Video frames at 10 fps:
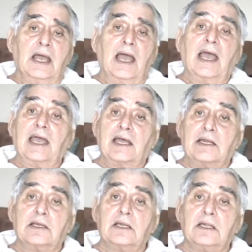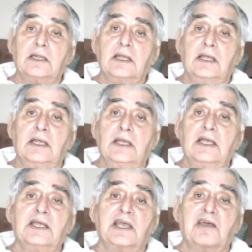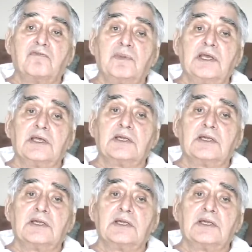and he gave me a